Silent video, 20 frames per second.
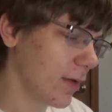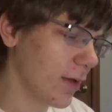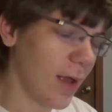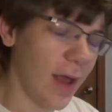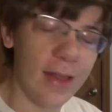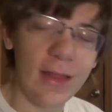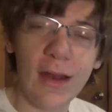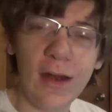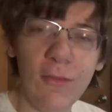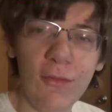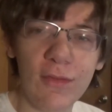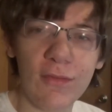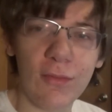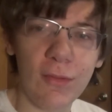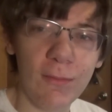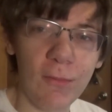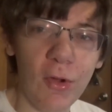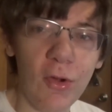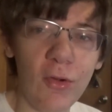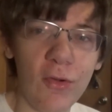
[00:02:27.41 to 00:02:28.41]
And then it was
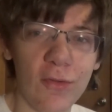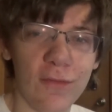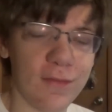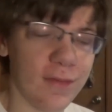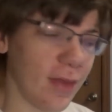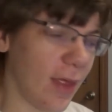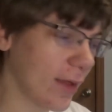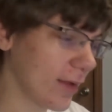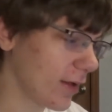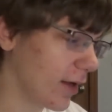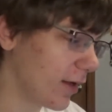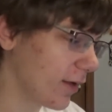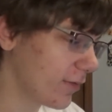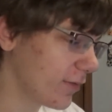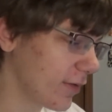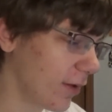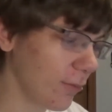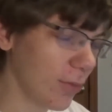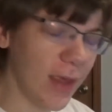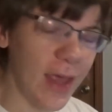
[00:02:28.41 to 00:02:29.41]
removed. Like uh,
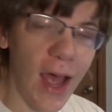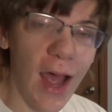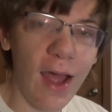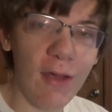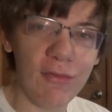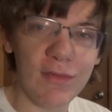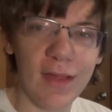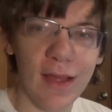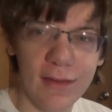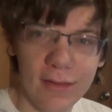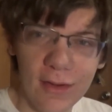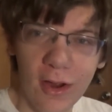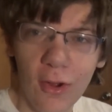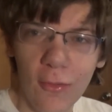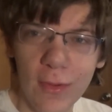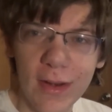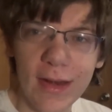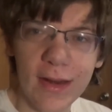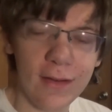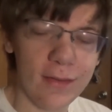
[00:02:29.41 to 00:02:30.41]
some guy was like, "No,
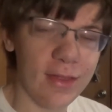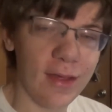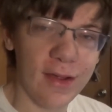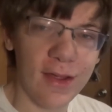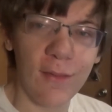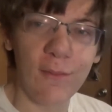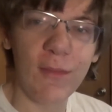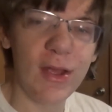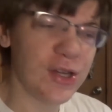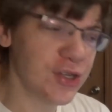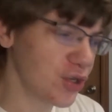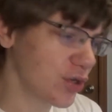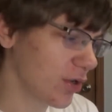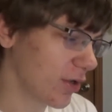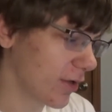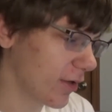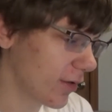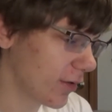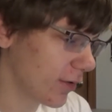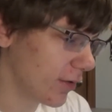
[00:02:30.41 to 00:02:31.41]
we need the
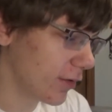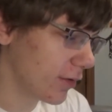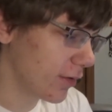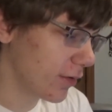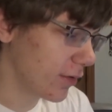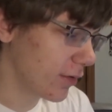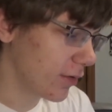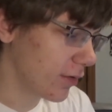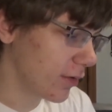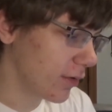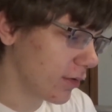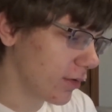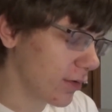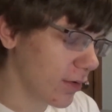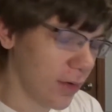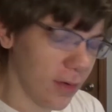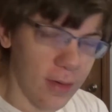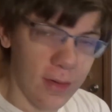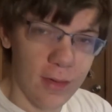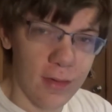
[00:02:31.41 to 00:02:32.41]
commissioner."
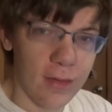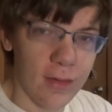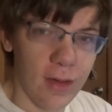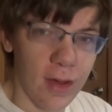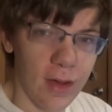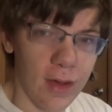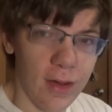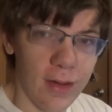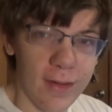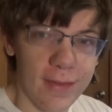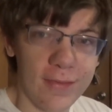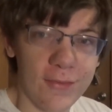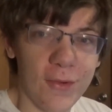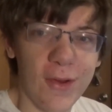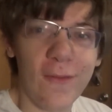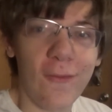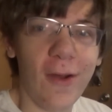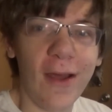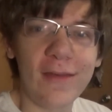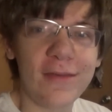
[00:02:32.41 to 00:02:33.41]
Uh, has
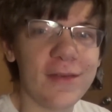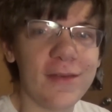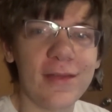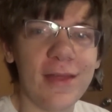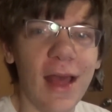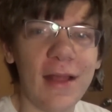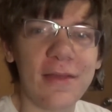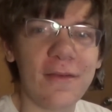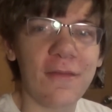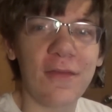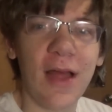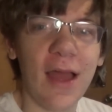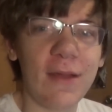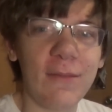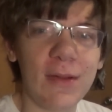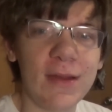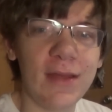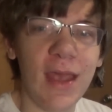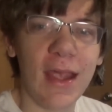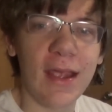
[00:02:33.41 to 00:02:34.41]
requested that the flag
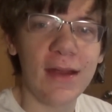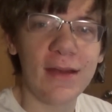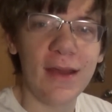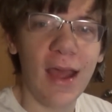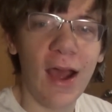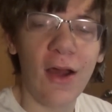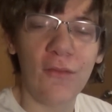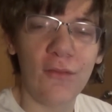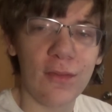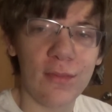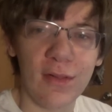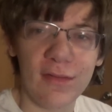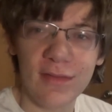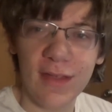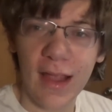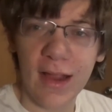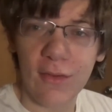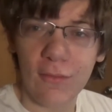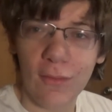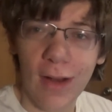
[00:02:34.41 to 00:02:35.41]
be taken down from the
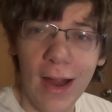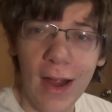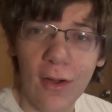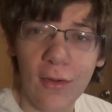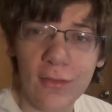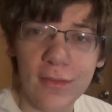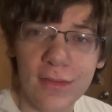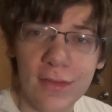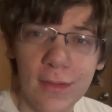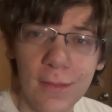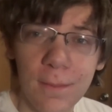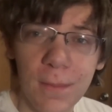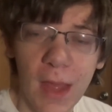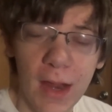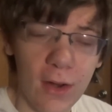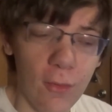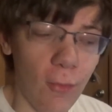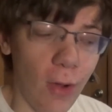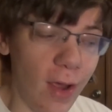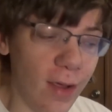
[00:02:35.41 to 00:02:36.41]
second round,
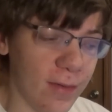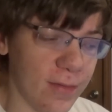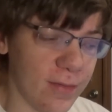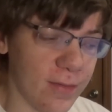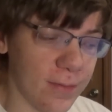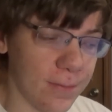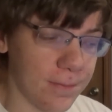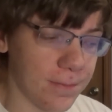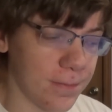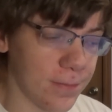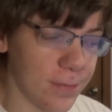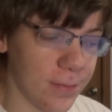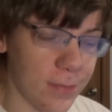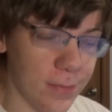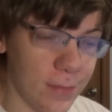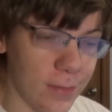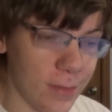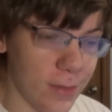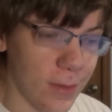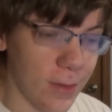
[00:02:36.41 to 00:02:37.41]
and it was.
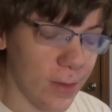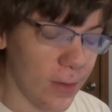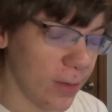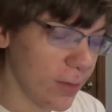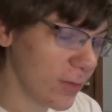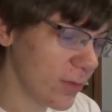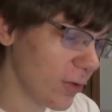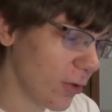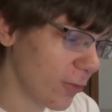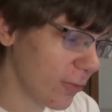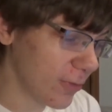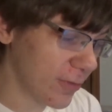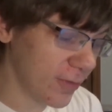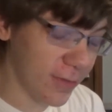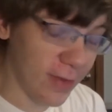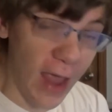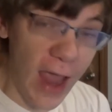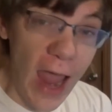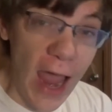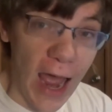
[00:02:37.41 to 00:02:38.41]
So
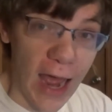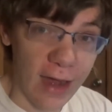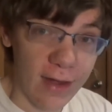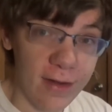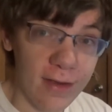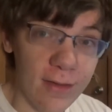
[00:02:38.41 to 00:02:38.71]
sad.